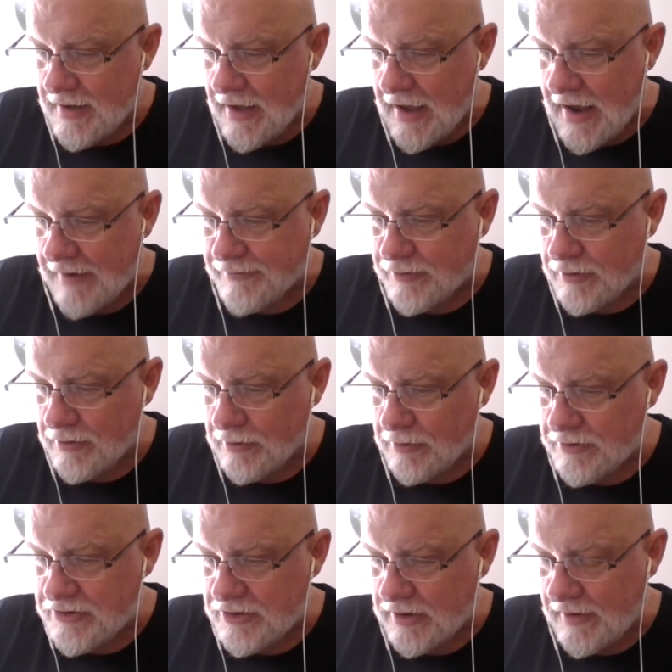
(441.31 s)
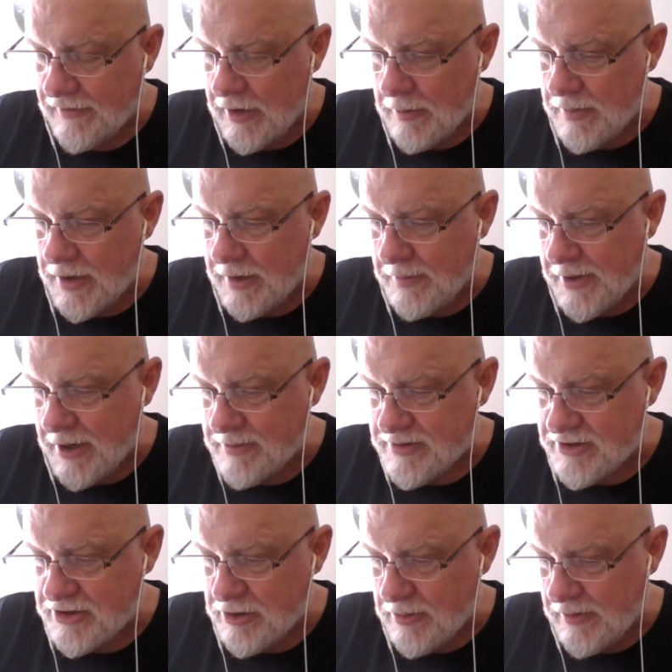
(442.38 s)
after Laurence Olivier, but he becomes a
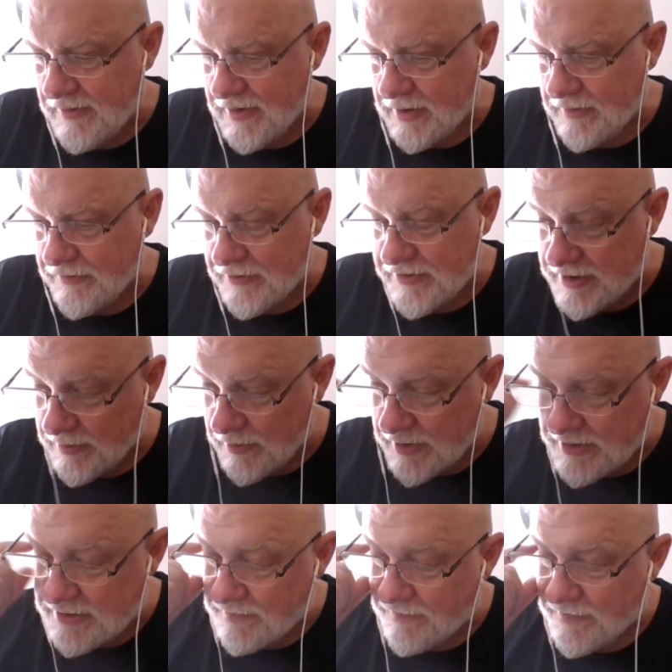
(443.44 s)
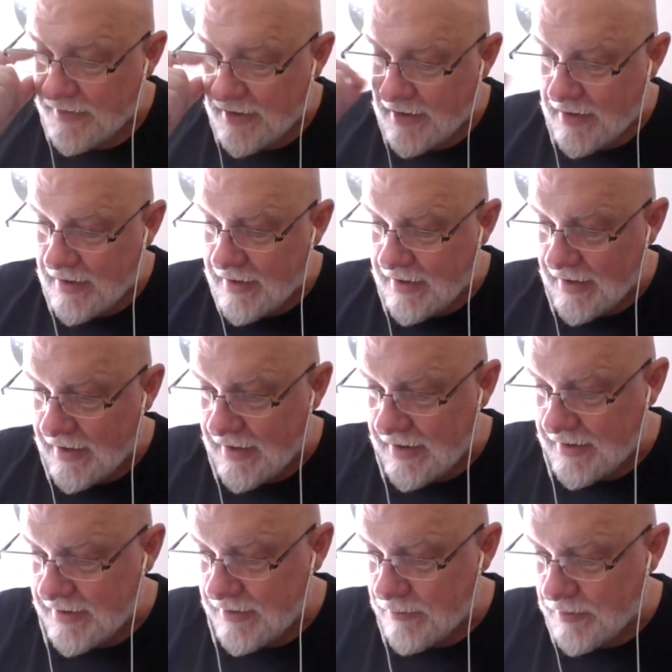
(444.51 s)
supervillain for some reason,
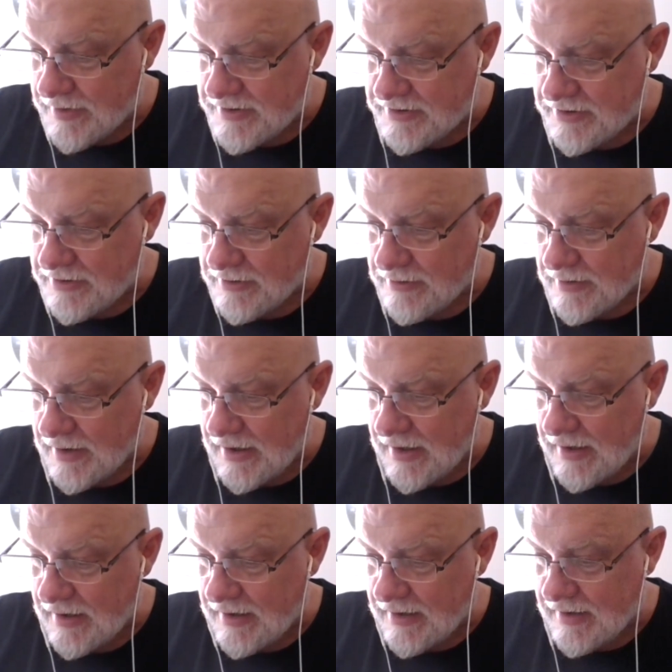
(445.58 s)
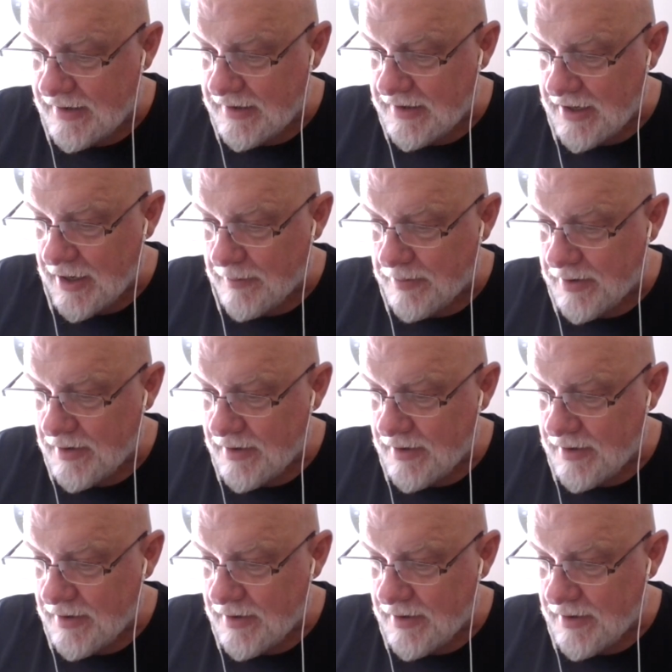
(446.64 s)
and he wants to kidnap